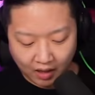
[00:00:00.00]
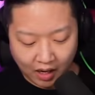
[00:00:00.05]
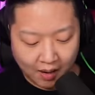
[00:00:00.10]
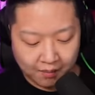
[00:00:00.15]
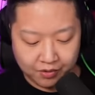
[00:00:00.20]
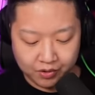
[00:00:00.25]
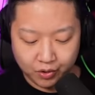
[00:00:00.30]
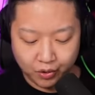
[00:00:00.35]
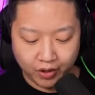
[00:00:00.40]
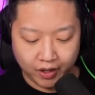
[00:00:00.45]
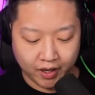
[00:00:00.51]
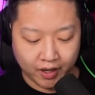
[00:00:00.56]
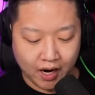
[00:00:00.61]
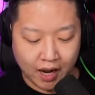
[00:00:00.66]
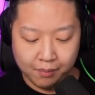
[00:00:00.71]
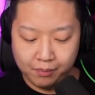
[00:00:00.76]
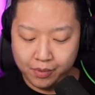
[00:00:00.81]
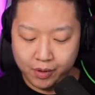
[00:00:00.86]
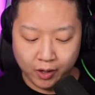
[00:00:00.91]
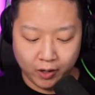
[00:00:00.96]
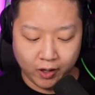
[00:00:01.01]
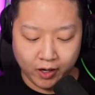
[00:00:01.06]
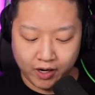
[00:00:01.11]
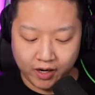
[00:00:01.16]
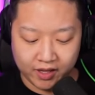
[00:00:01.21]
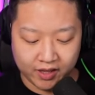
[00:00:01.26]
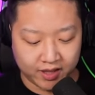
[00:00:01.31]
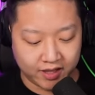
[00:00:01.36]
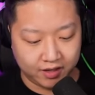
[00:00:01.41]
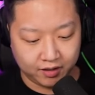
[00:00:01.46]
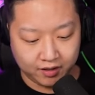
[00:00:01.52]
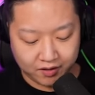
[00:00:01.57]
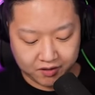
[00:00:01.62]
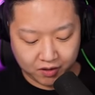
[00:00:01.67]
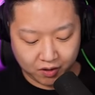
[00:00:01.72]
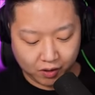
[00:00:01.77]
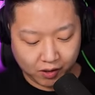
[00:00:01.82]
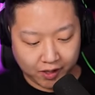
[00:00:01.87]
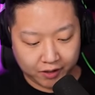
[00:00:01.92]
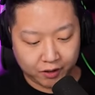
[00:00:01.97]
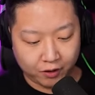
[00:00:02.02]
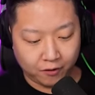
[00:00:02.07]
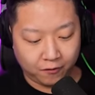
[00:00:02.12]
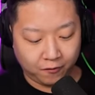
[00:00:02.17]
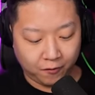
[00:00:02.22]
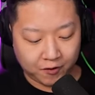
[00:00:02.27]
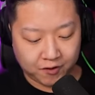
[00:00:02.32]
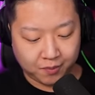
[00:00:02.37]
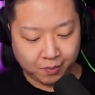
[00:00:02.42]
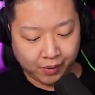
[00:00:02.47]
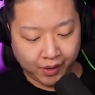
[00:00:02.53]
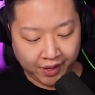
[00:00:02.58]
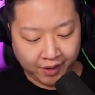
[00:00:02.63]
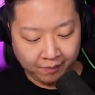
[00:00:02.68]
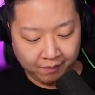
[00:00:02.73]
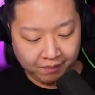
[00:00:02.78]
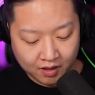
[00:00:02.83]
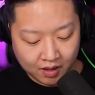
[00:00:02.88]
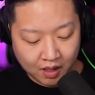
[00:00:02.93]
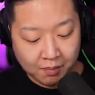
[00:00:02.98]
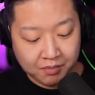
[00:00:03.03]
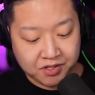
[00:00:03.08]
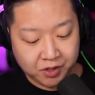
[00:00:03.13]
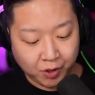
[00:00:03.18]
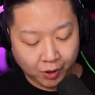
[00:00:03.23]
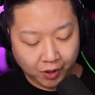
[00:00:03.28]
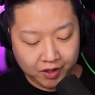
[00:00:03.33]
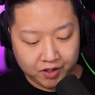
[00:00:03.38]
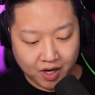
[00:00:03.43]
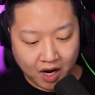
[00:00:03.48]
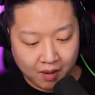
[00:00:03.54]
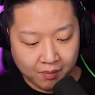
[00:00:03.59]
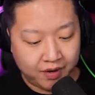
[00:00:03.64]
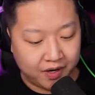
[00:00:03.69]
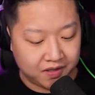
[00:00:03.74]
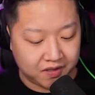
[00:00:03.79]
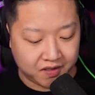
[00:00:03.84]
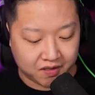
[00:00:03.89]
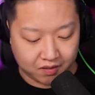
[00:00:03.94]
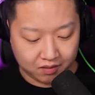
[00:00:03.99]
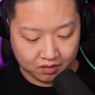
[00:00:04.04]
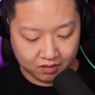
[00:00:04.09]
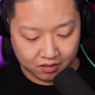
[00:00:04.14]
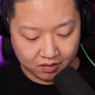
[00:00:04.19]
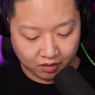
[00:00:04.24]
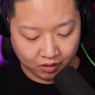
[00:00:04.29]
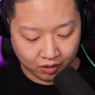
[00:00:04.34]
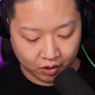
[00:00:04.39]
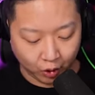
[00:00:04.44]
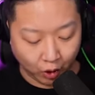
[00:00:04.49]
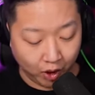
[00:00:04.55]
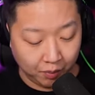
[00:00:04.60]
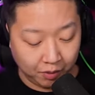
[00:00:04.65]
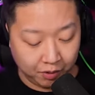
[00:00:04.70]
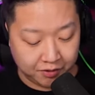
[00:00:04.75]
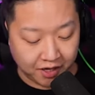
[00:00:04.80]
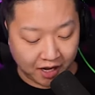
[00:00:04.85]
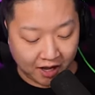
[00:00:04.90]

I'm doing it. I'm mirroring that Elixir Collector at first play. I'm asserting dominance, showing him who's